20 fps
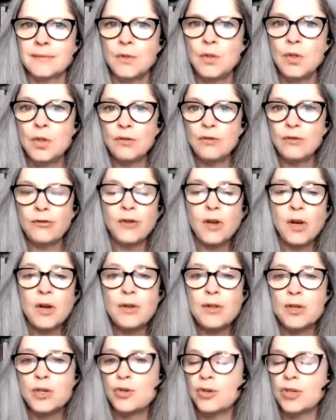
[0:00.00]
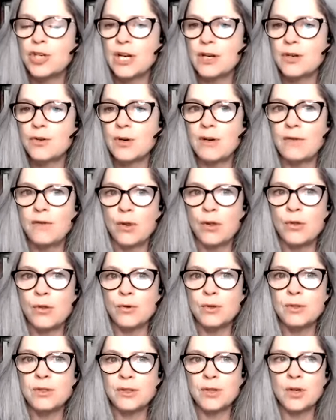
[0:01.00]
You can follow the trajectory of your
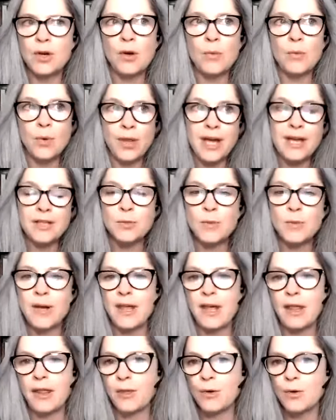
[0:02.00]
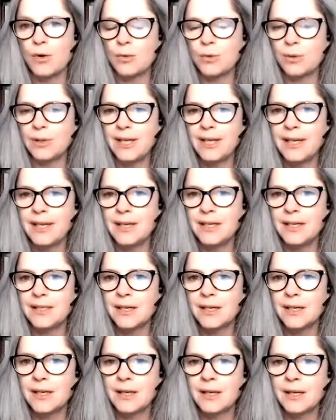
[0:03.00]
thoughts and go, well, that's where that thought will lead.